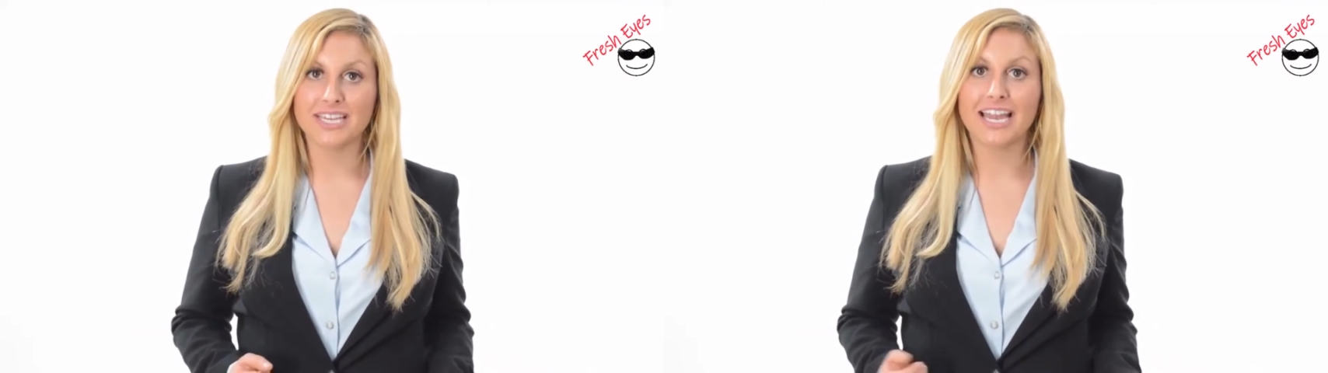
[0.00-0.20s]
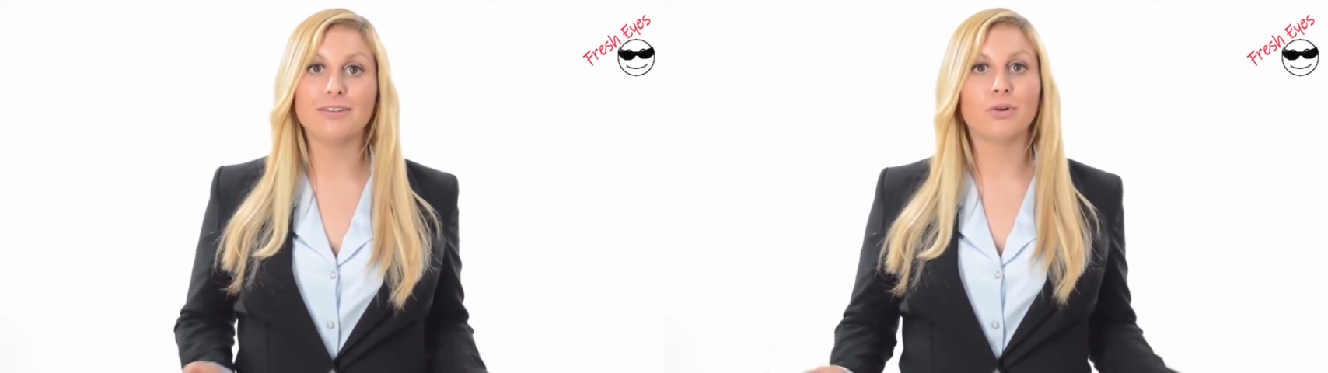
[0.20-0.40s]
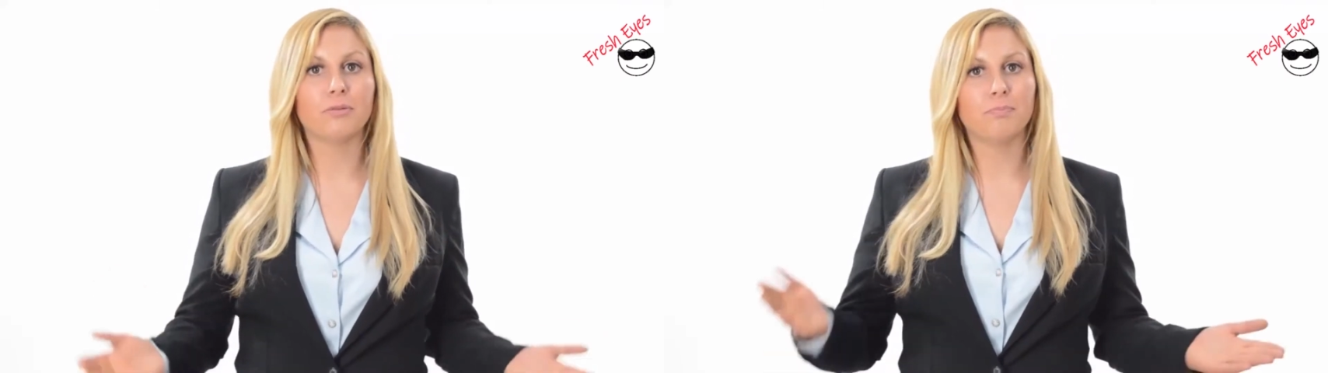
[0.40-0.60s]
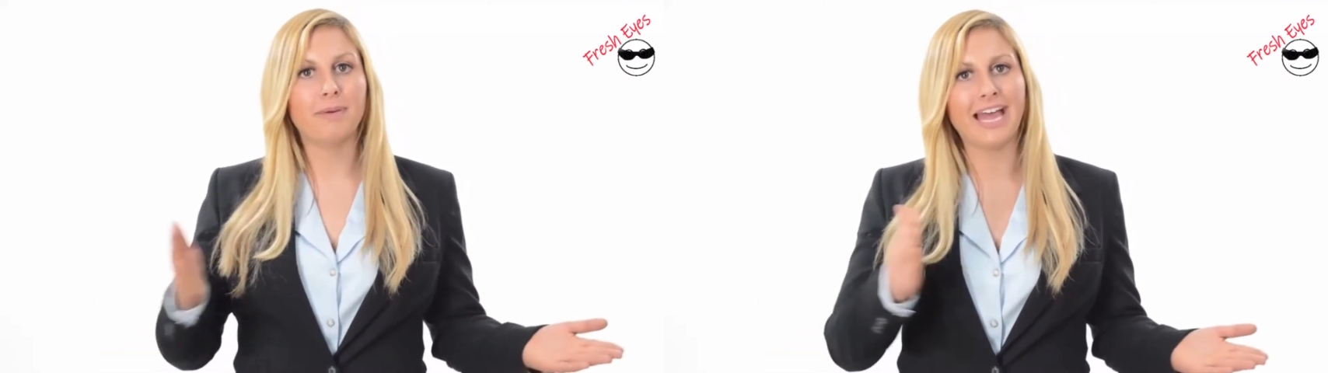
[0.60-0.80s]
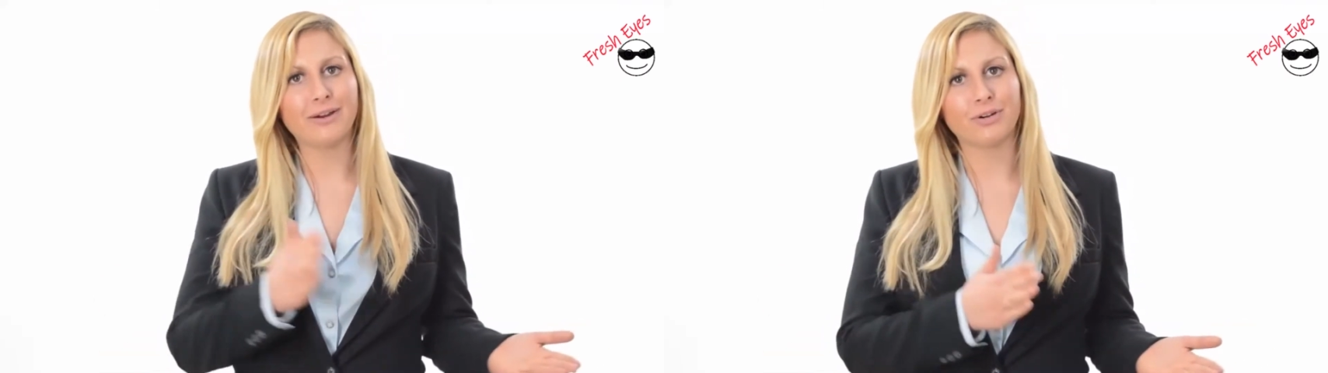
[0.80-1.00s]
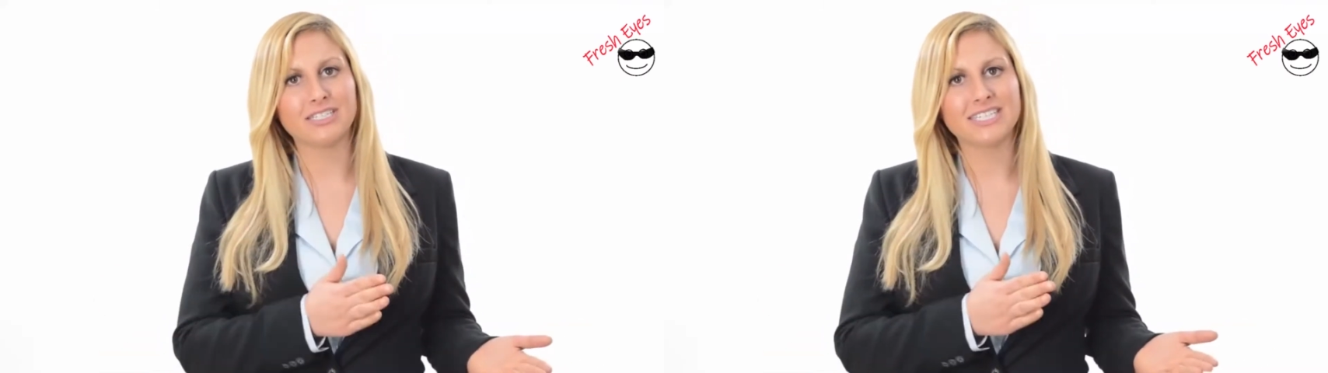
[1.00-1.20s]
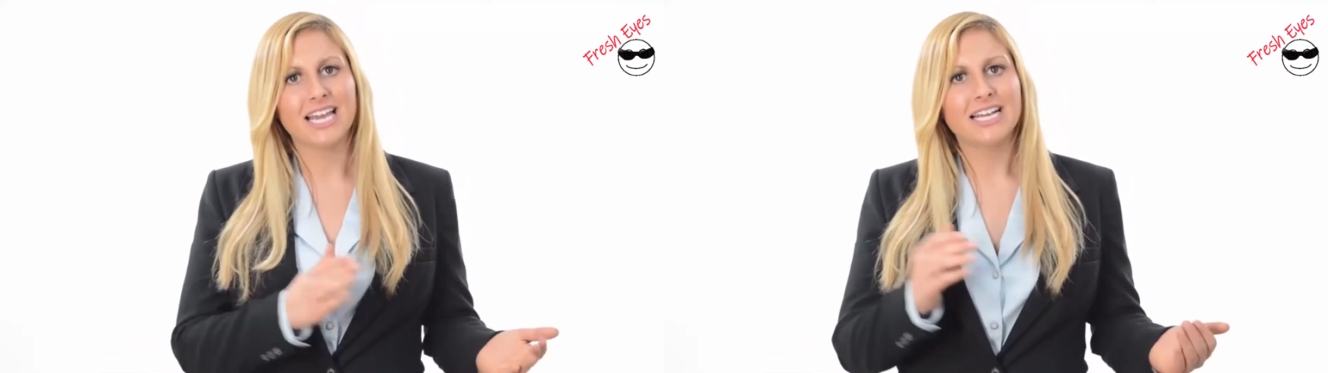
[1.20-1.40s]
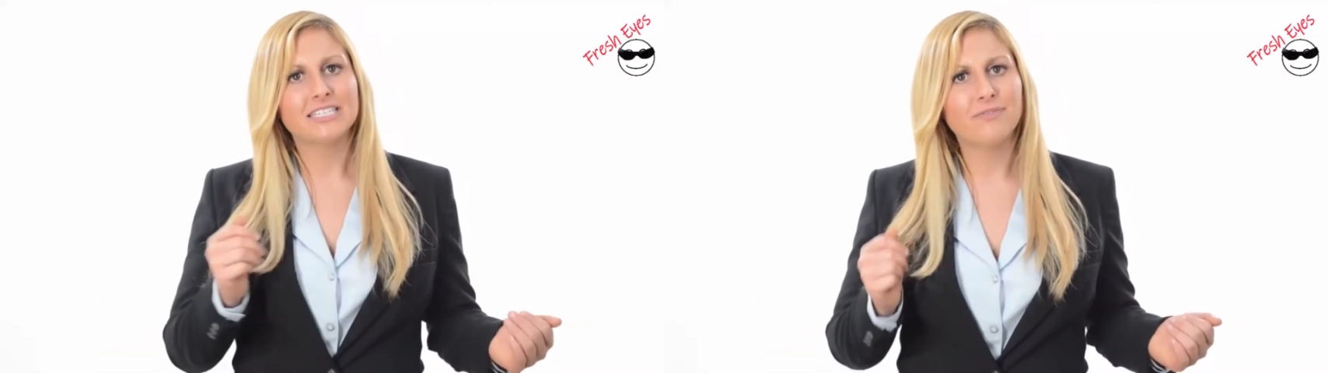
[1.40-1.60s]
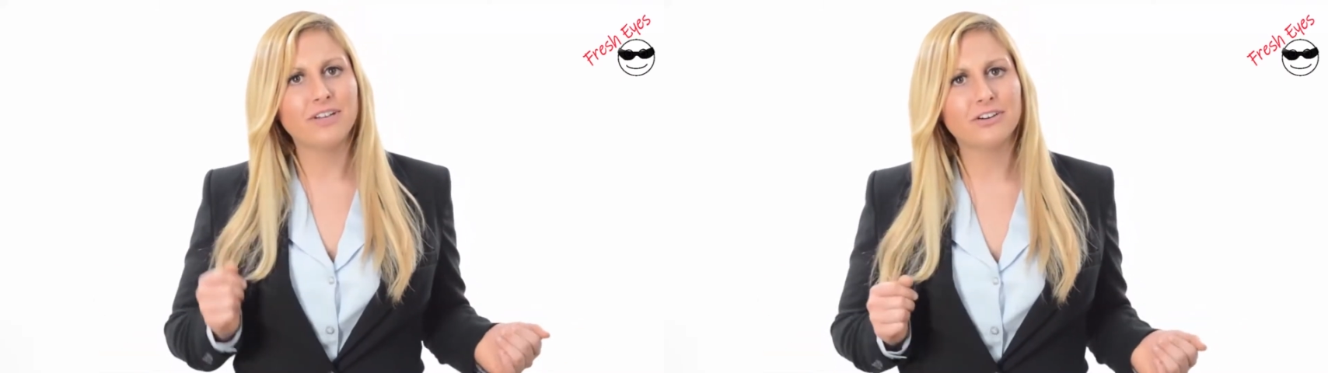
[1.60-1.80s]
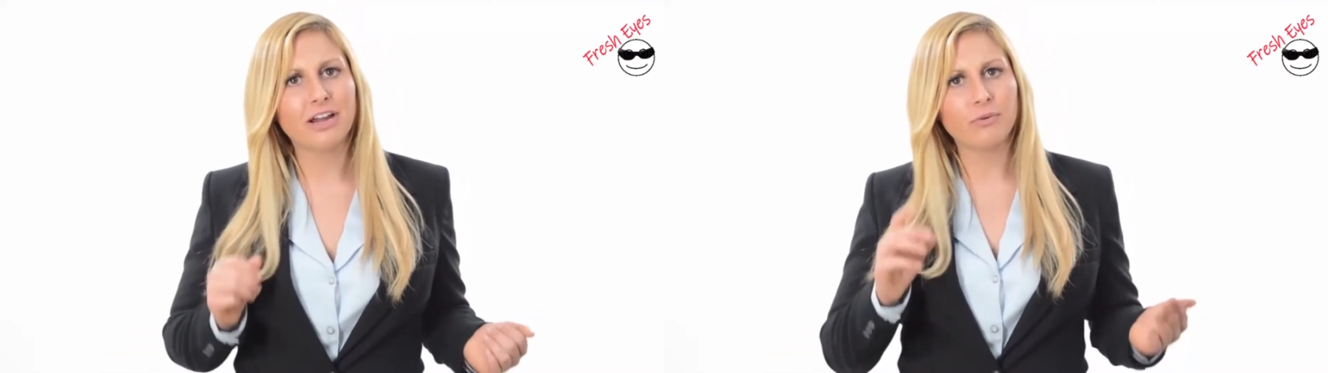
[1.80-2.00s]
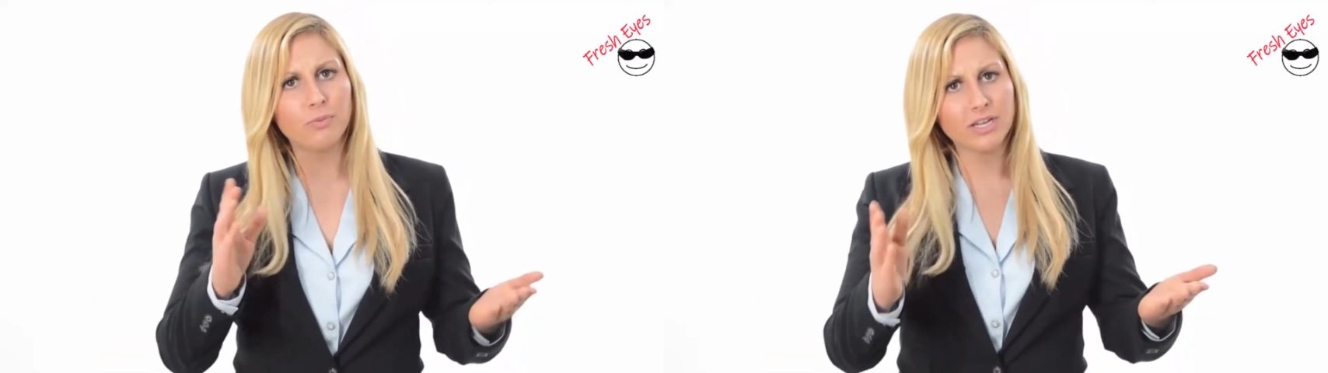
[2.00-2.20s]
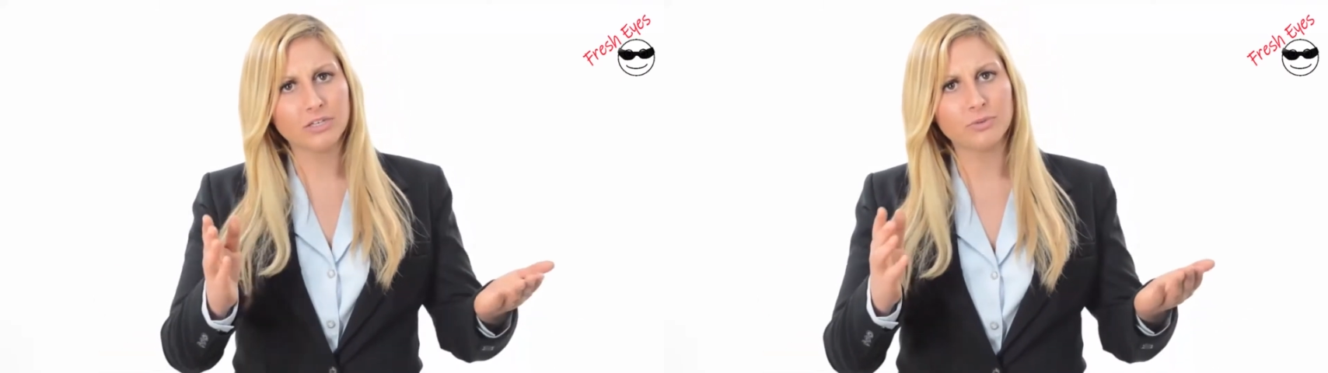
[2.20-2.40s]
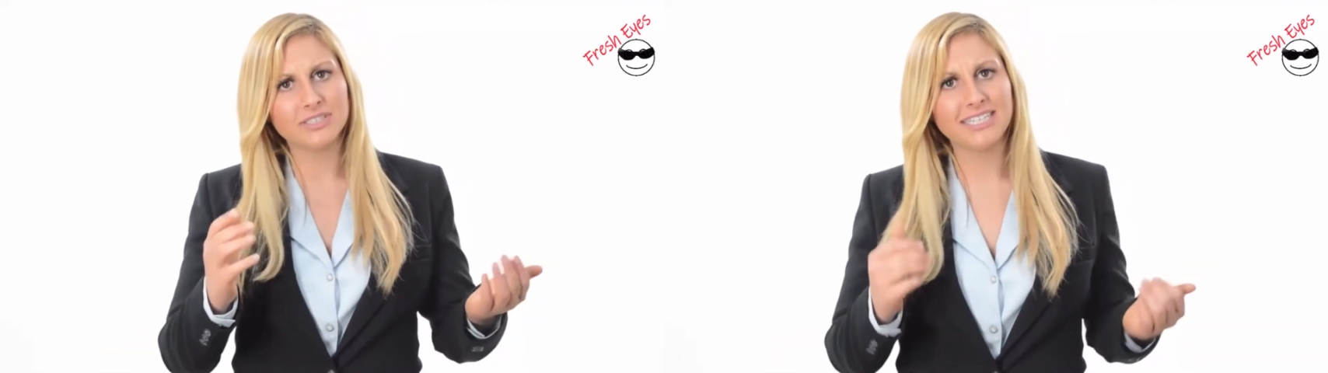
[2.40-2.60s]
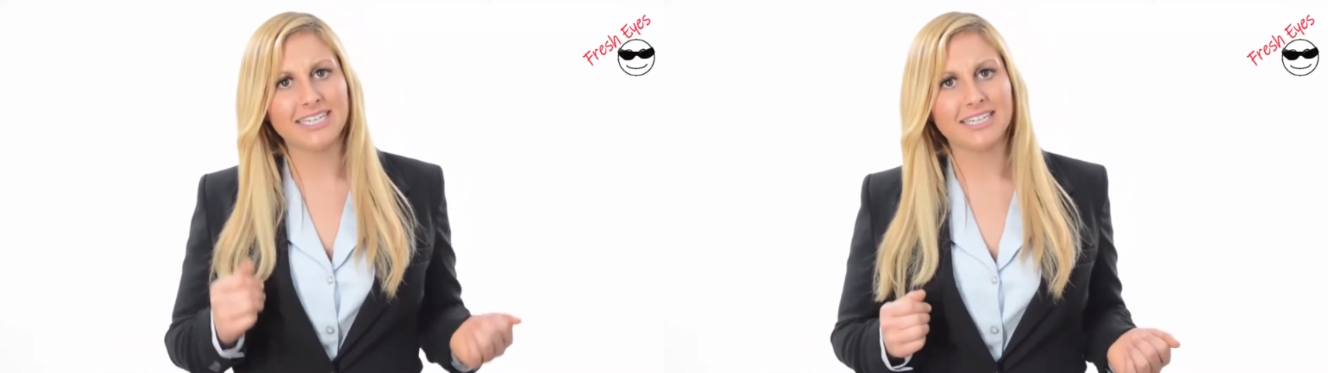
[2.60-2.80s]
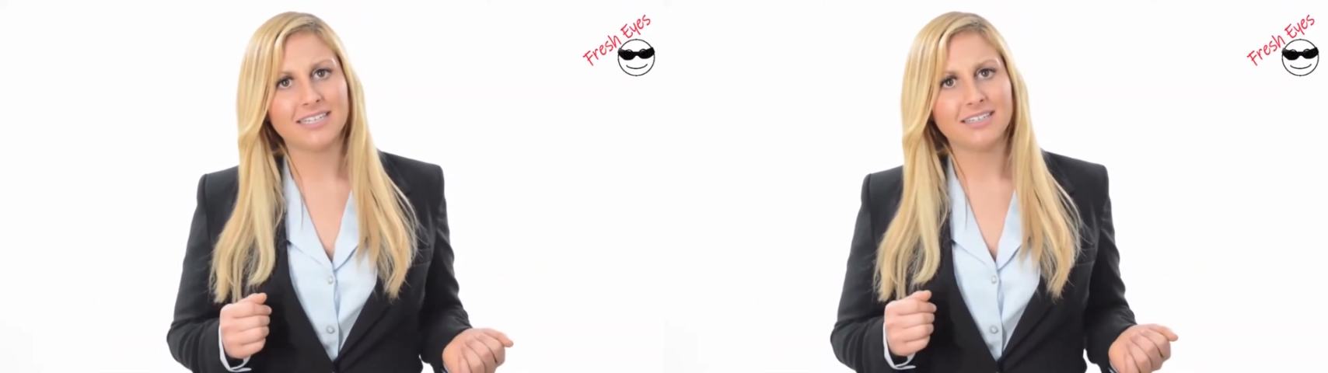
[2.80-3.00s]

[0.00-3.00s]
and work backwards to figure out what you will need.